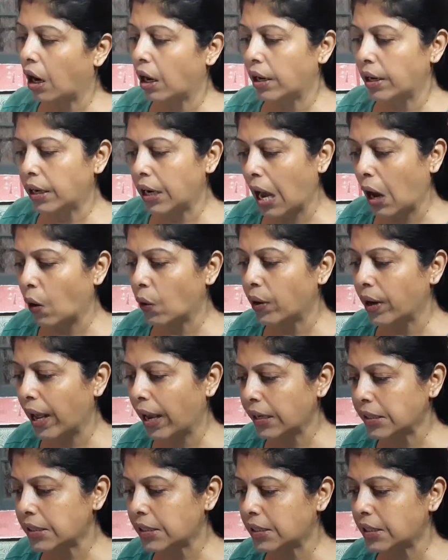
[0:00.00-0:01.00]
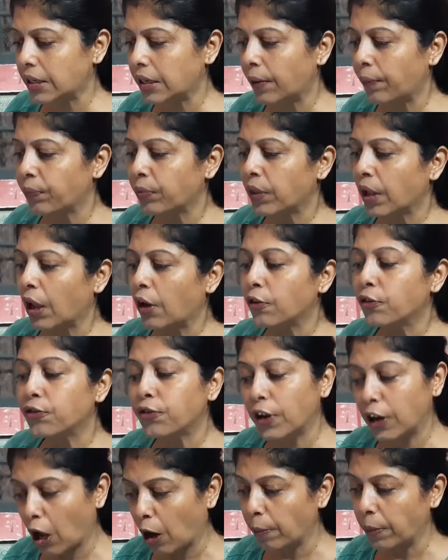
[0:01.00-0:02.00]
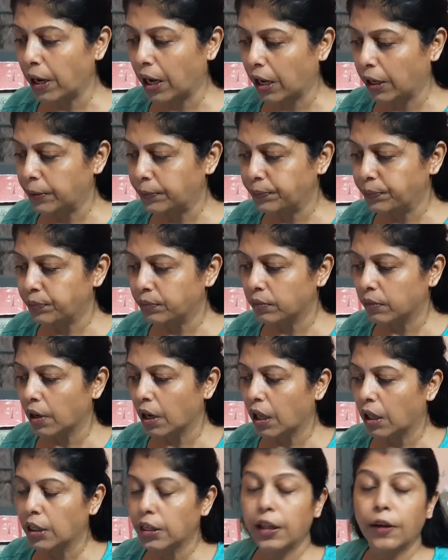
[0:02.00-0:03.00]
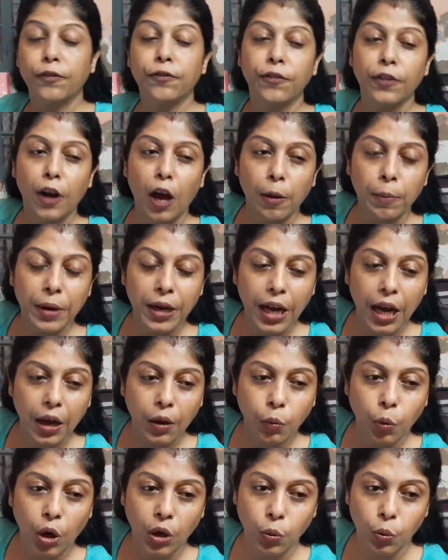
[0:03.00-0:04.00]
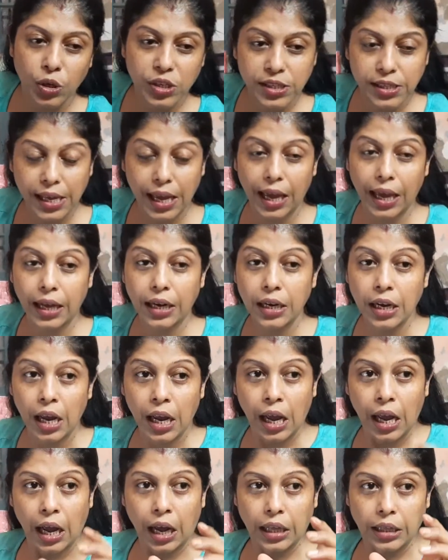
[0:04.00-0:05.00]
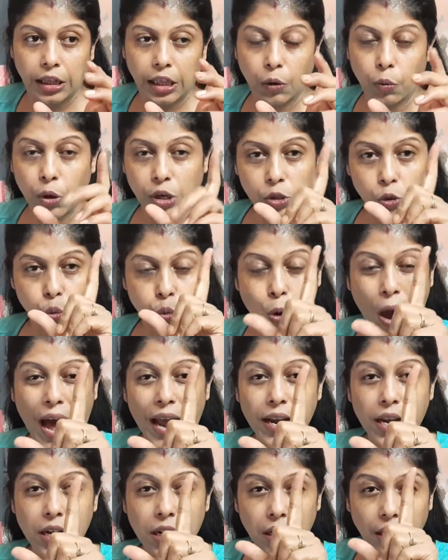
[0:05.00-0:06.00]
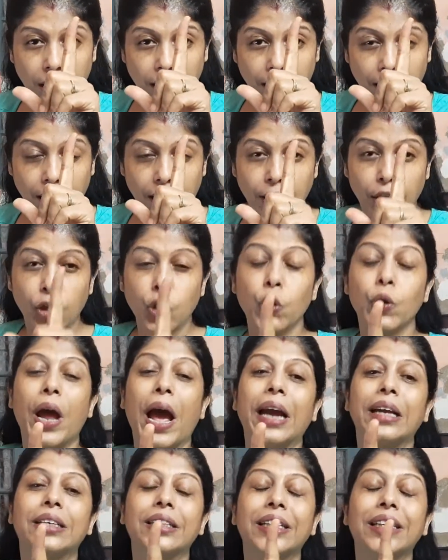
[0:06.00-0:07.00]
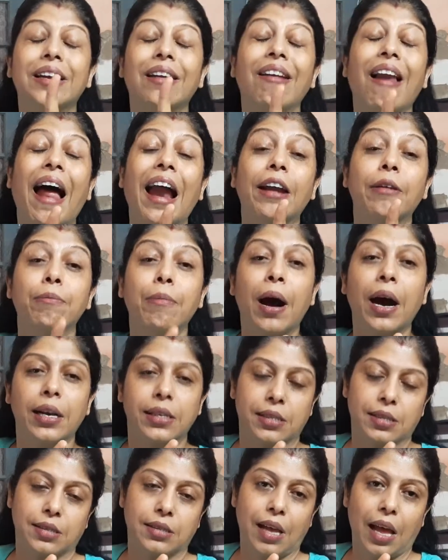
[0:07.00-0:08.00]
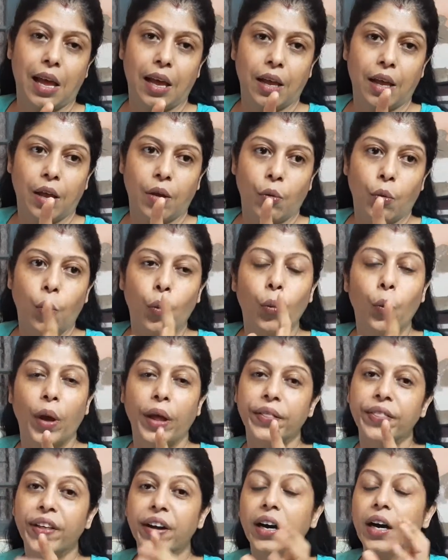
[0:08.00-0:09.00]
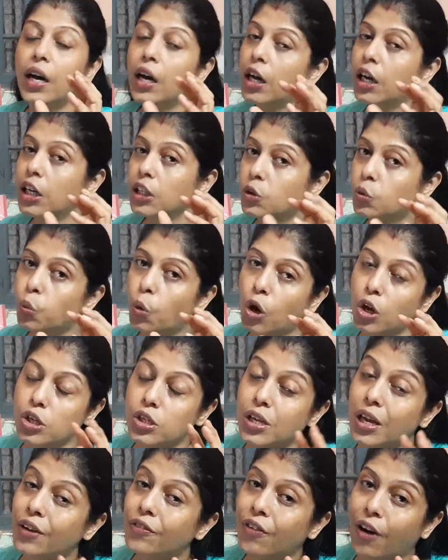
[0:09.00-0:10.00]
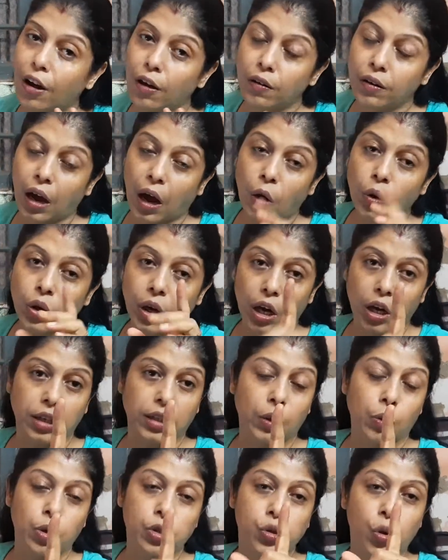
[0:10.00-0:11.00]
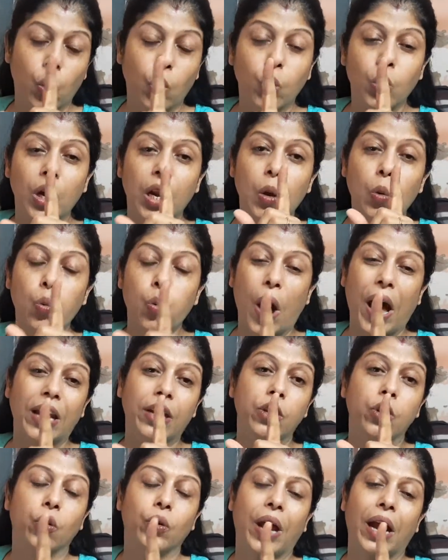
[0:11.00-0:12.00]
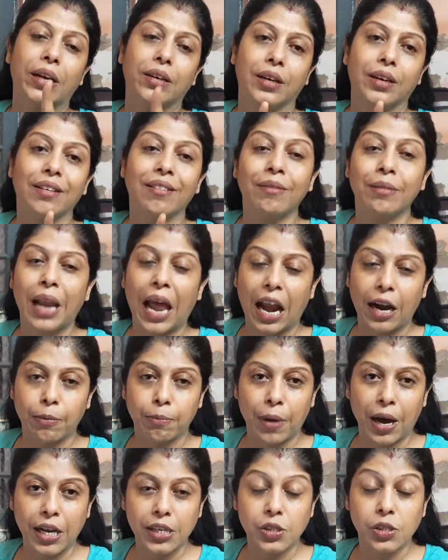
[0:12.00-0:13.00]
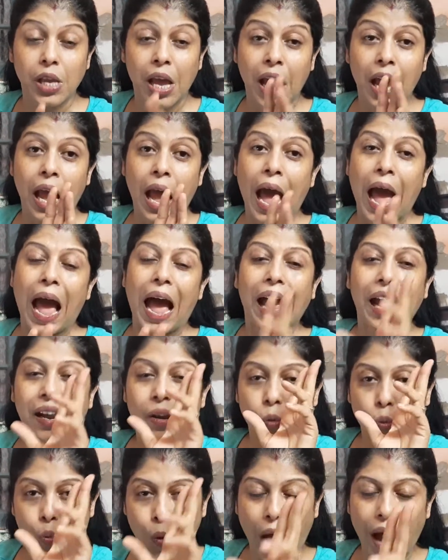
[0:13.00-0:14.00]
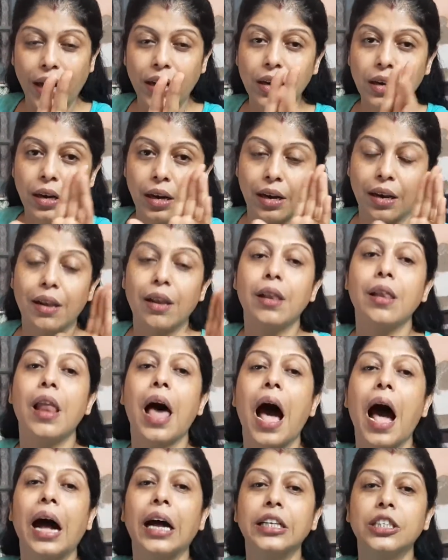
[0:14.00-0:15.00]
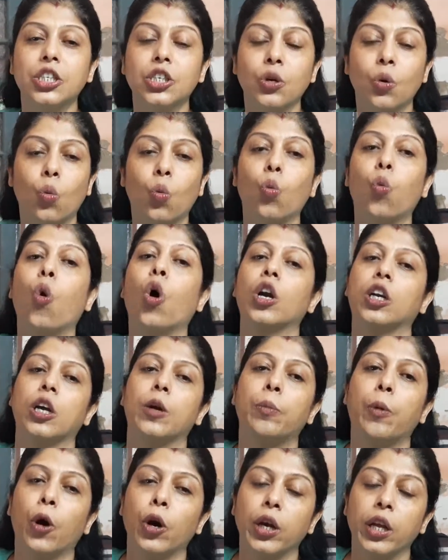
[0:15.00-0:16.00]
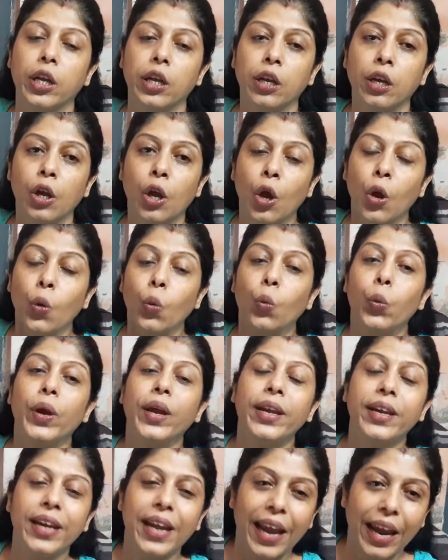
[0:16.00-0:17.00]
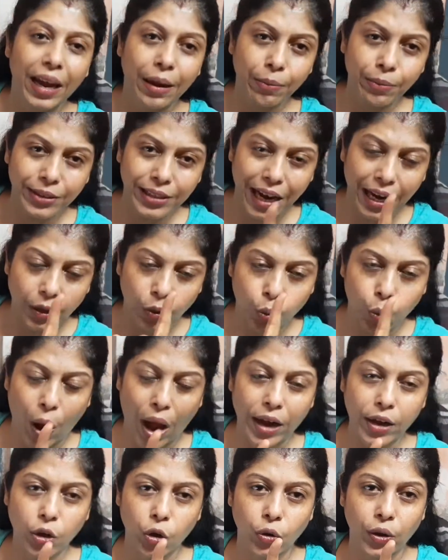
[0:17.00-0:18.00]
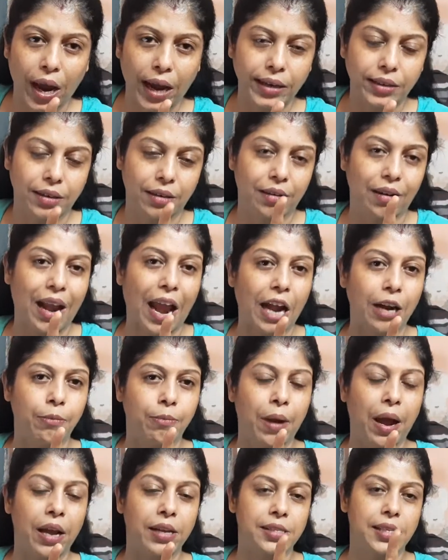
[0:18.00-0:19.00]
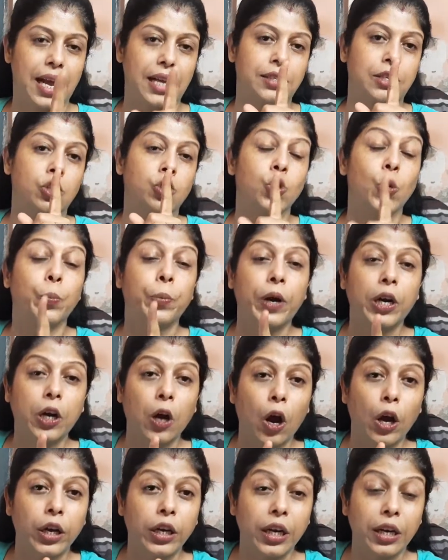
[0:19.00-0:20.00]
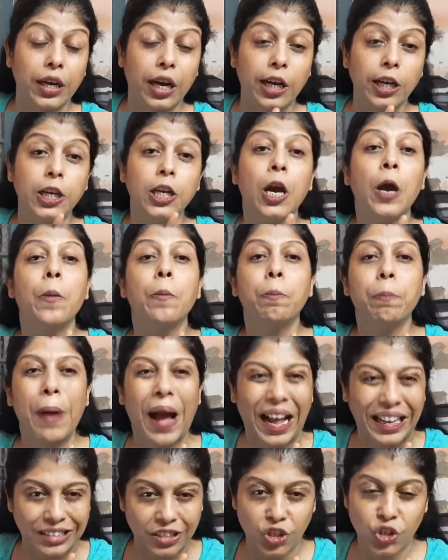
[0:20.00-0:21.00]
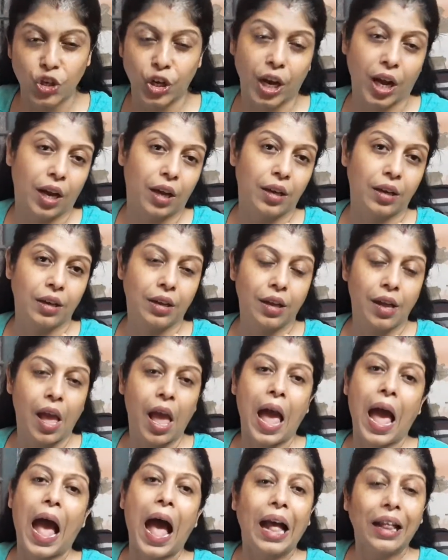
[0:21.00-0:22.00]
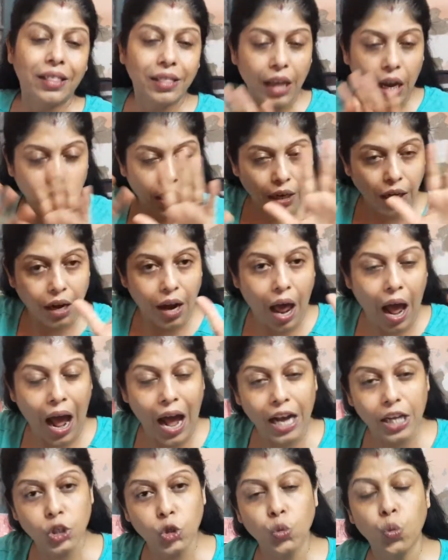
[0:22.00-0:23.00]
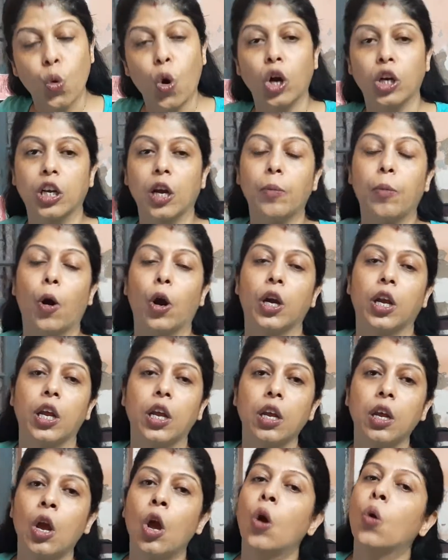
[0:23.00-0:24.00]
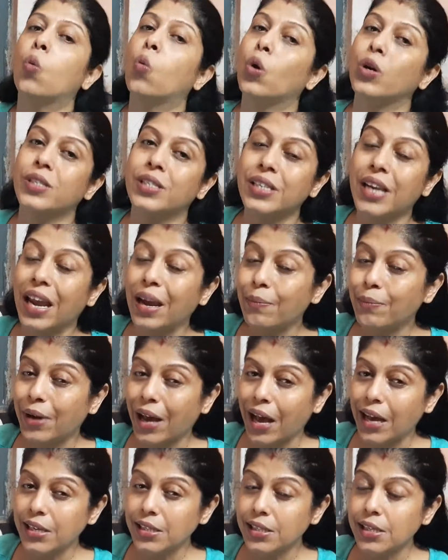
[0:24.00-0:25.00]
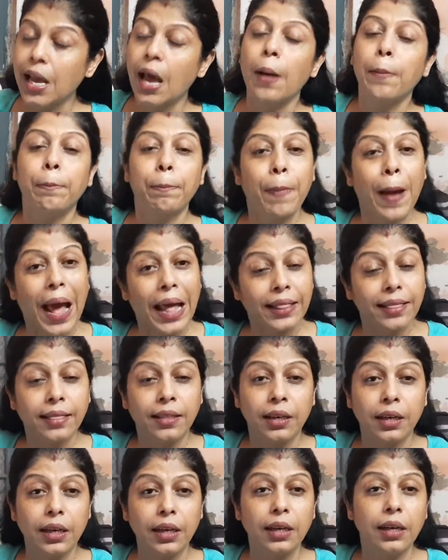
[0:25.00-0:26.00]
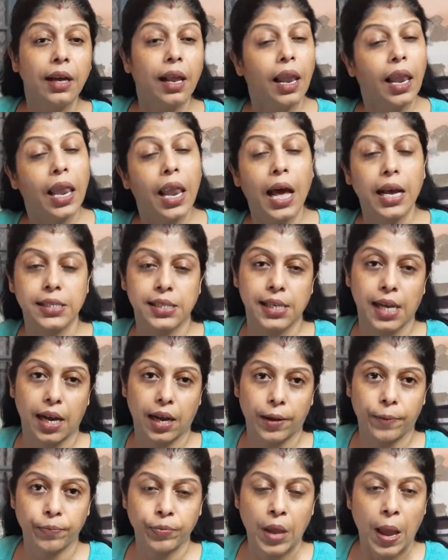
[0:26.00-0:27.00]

Now next, phenomena. The phenomena, what was there? There was one united landmass. When the earth was evolved out, there was only one united landmass and one large water body. We named that one united landmass as a supercontinent, Pangaea. And that large water body was named as Panthalassa.